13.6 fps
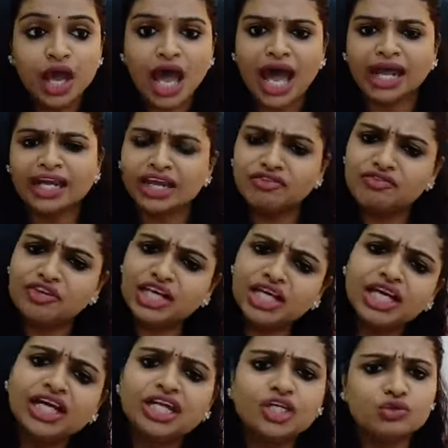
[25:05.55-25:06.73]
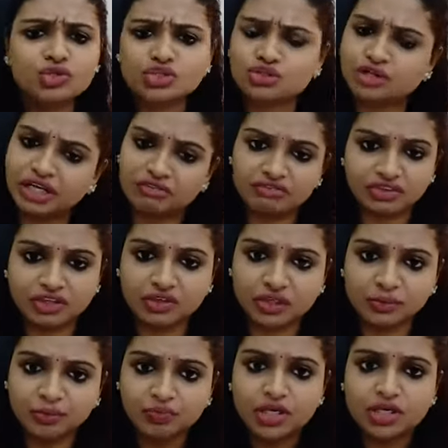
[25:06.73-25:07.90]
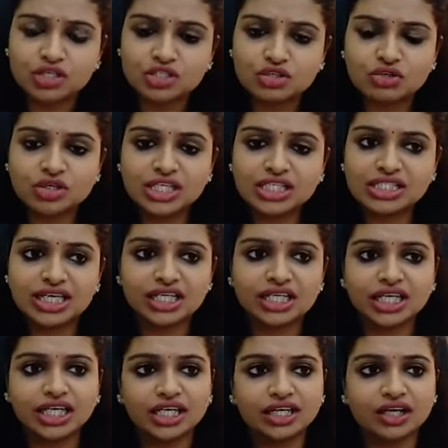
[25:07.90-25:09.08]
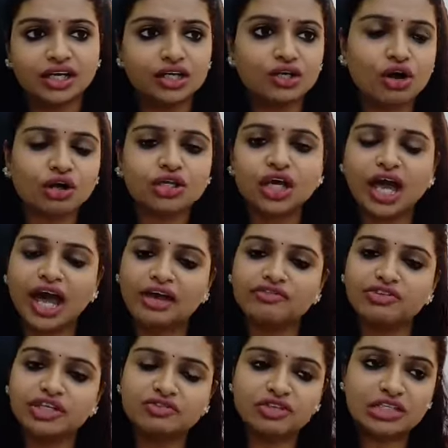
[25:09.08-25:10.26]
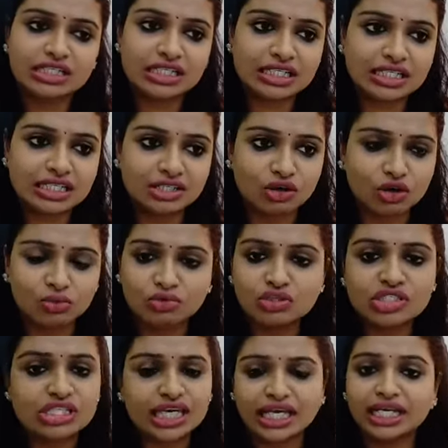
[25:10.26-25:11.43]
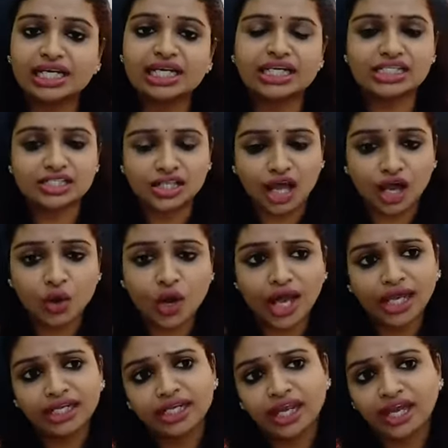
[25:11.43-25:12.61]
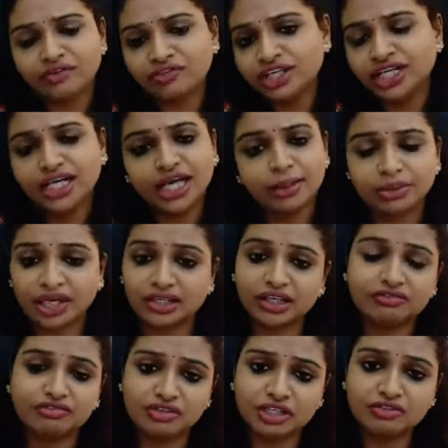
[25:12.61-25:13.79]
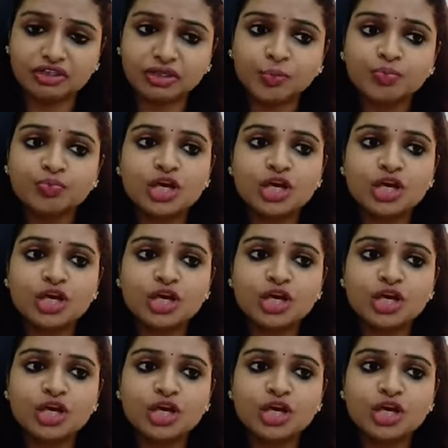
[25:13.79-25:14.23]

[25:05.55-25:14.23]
And every day he used to get fever. So he said, ki, doctor, I have fever since almost 8 days now. And every day I'm getting fever.